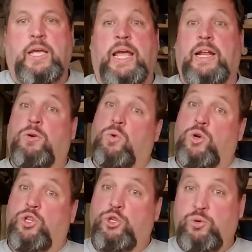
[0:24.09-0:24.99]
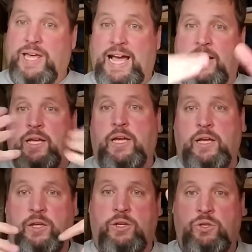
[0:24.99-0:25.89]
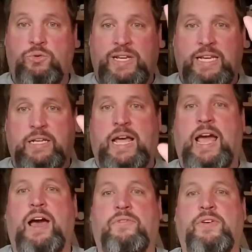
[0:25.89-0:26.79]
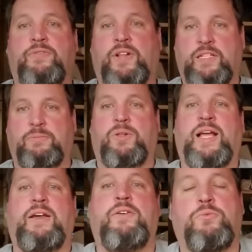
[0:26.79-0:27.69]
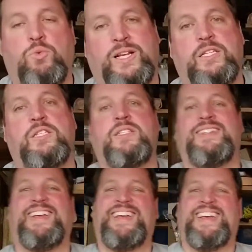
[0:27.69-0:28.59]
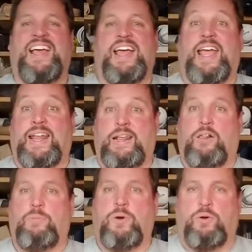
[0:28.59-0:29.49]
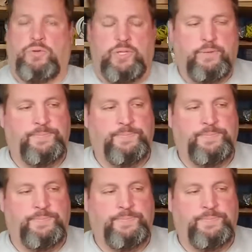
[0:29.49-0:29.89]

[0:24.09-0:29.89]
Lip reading: And in order to do that, you need to have flexible wrists and elbows.